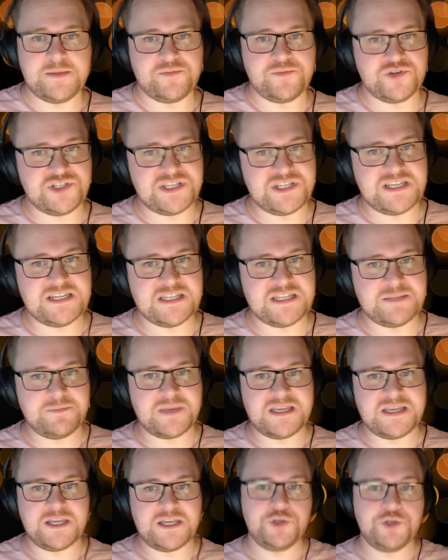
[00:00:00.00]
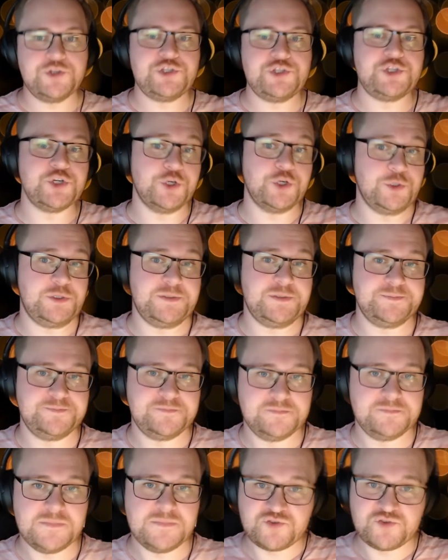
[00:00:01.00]
preceded them by a good chunk.
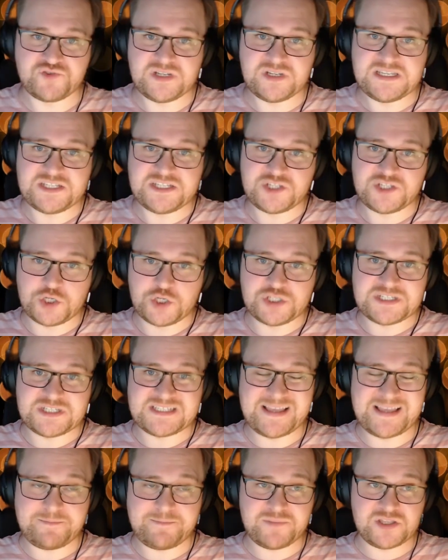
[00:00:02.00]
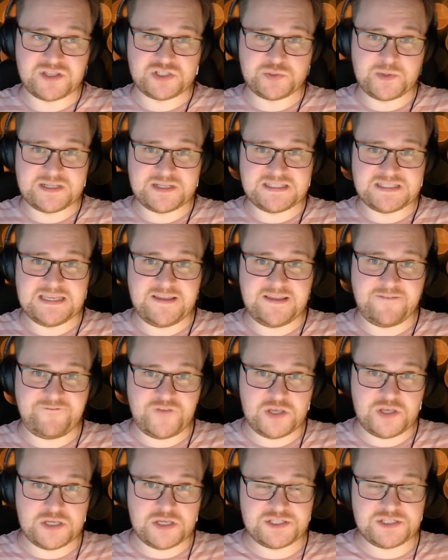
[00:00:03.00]
It was released on December the
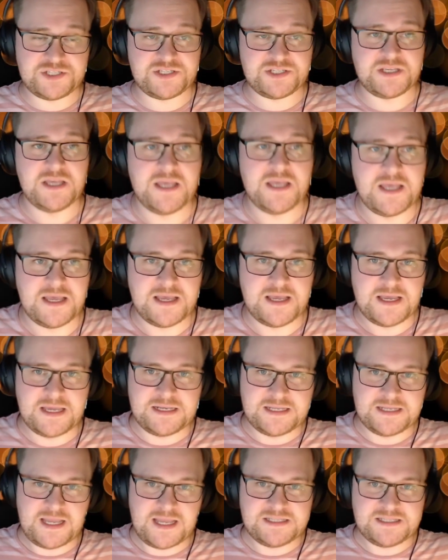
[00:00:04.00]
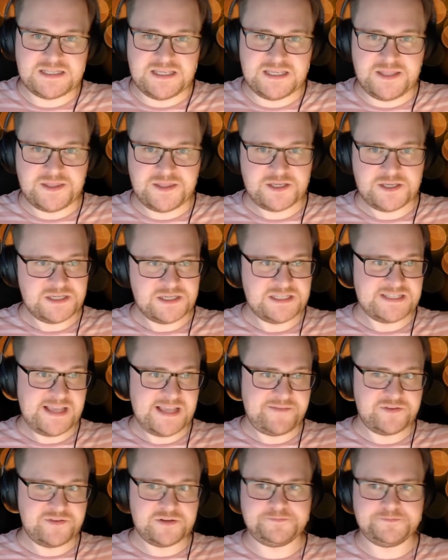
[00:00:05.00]
21st,
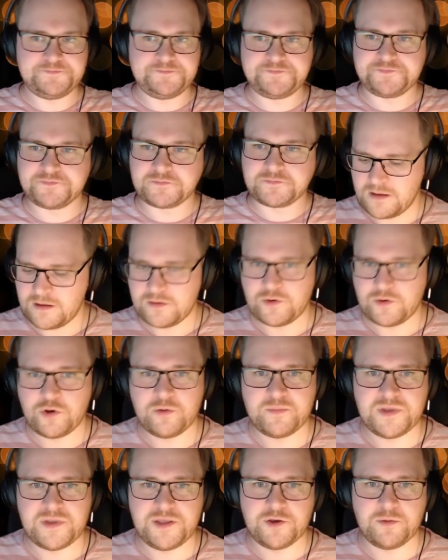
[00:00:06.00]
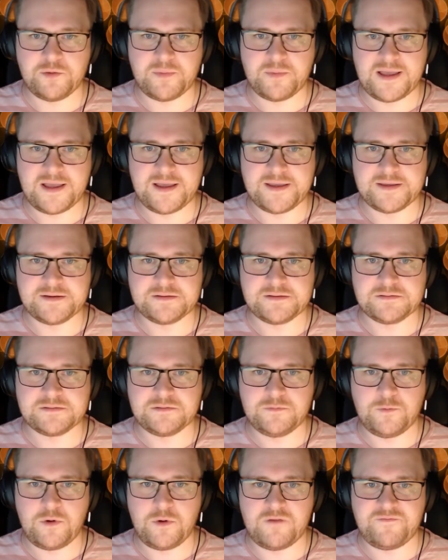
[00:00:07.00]
1937. Oh me, oh my,
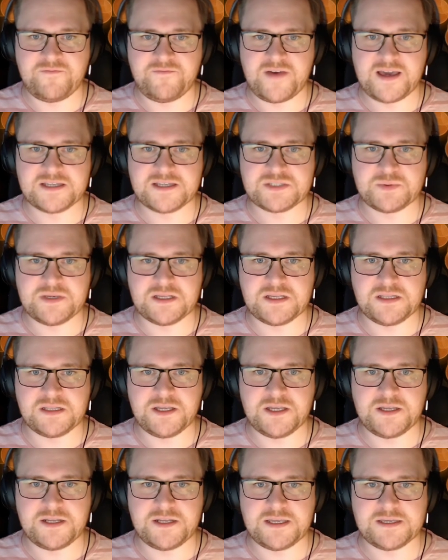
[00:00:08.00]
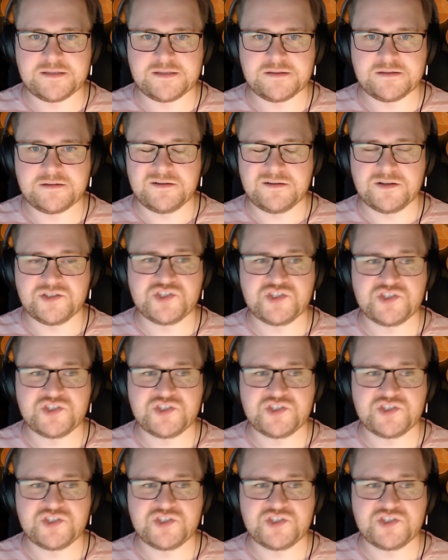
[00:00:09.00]
what facts we are learning. On